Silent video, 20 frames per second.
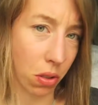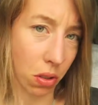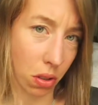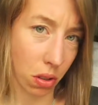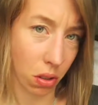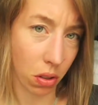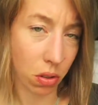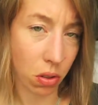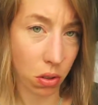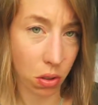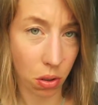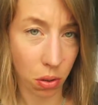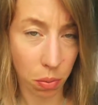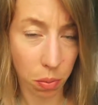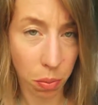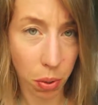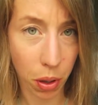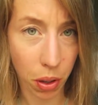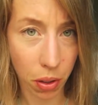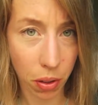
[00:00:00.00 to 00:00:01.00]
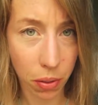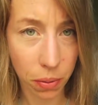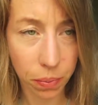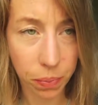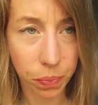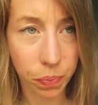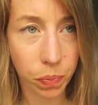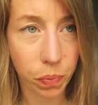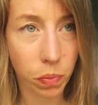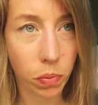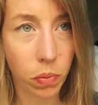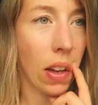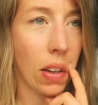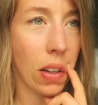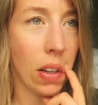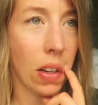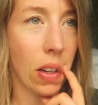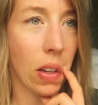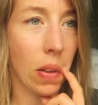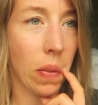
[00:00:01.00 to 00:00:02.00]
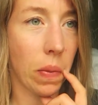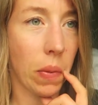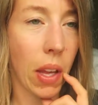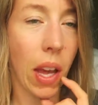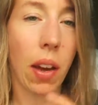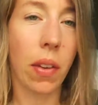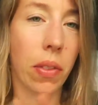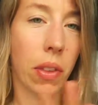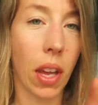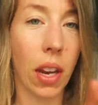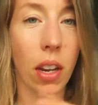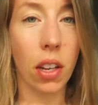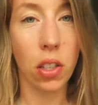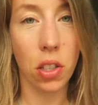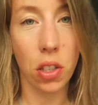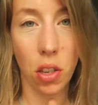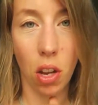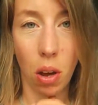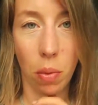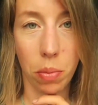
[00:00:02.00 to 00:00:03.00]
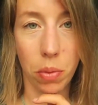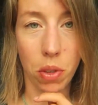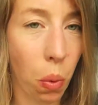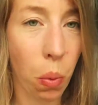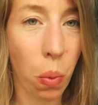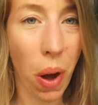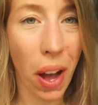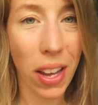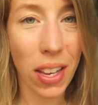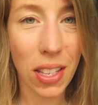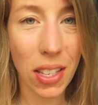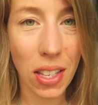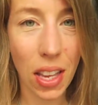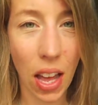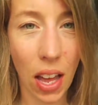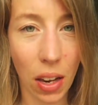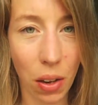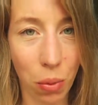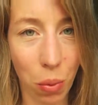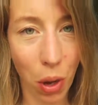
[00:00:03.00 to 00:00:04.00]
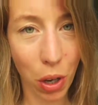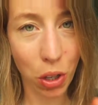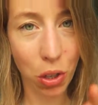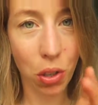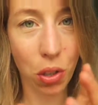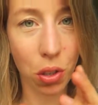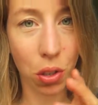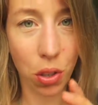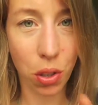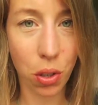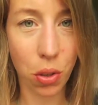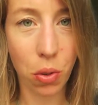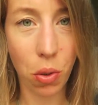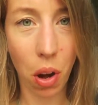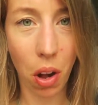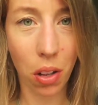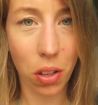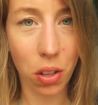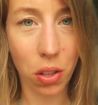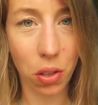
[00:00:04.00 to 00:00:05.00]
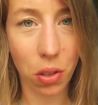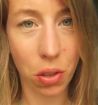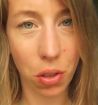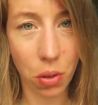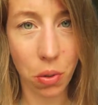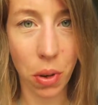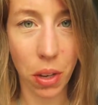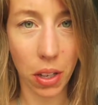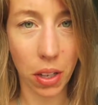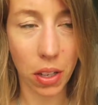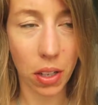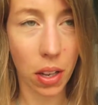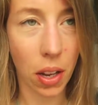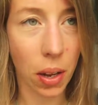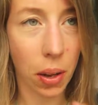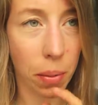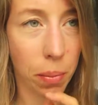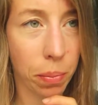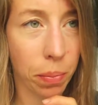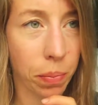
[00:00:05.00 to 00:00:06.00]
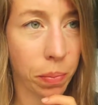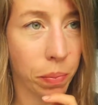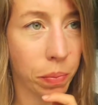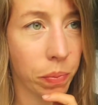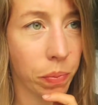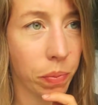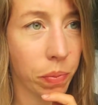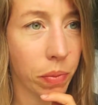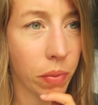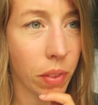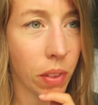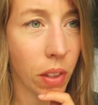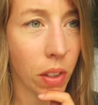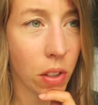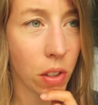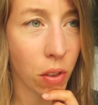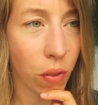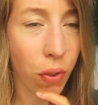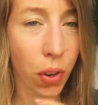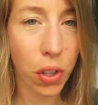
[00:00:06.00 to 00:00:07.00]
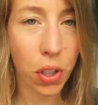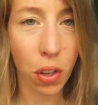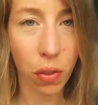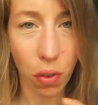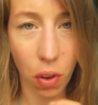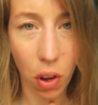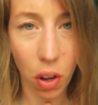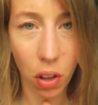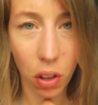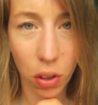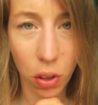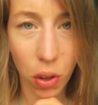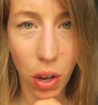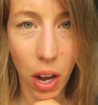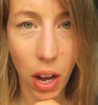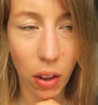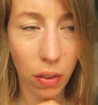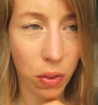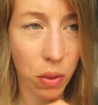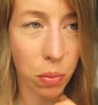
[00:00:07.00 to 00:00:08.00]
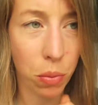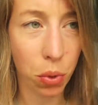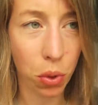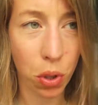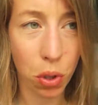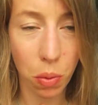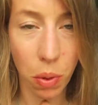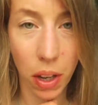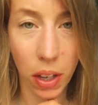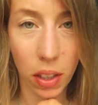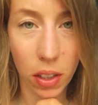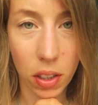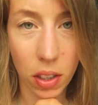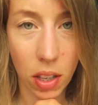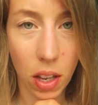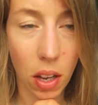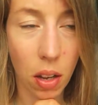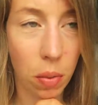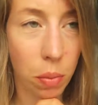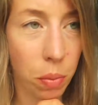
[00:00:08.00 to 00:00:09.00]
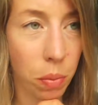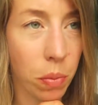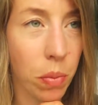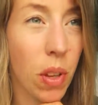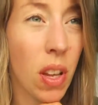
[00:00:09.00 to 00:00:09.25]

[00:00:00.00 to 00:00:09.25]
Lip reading: to the pill, and yeah, then I stopped. Why is that? Why should you also do it? So first of all, you have the mood swings. Yeah,